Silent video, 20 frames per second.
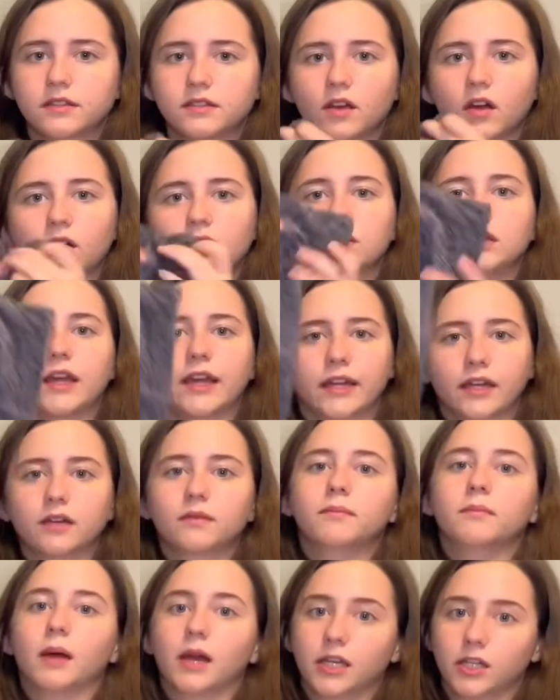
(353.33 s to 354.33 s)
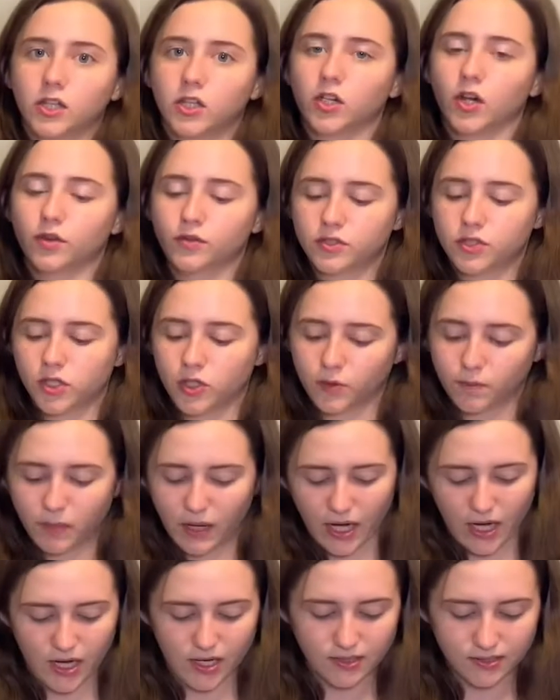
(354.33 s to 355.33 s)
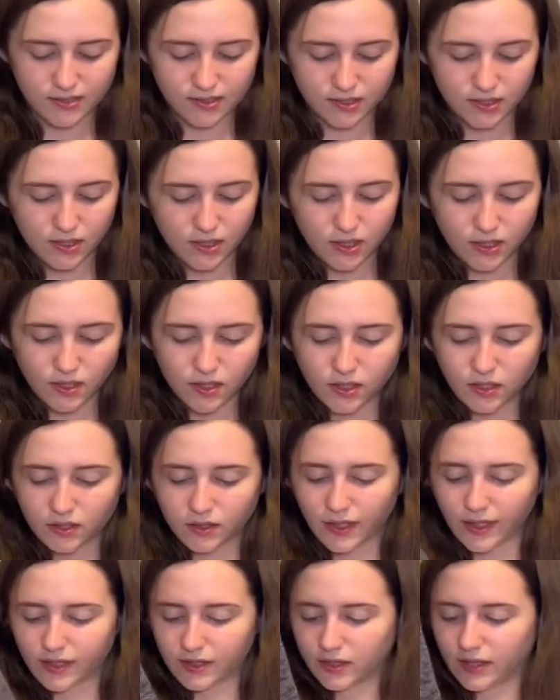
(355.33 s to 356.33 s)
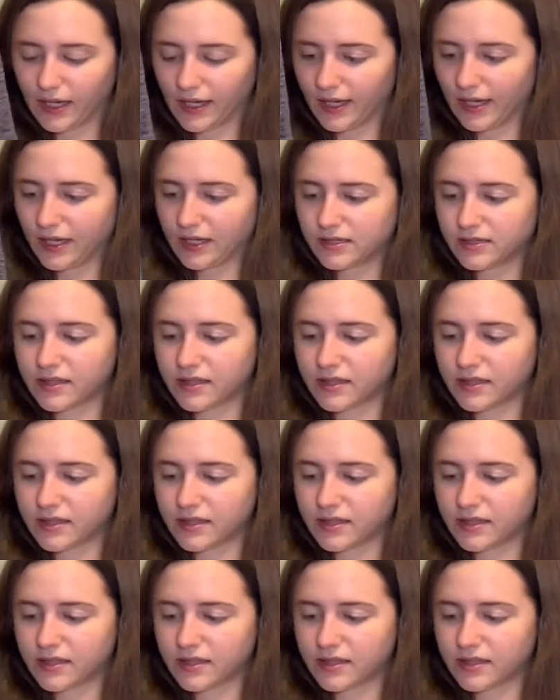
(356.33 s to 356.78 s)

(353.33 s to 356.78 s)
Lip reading: are like my go-to pants, like leggings.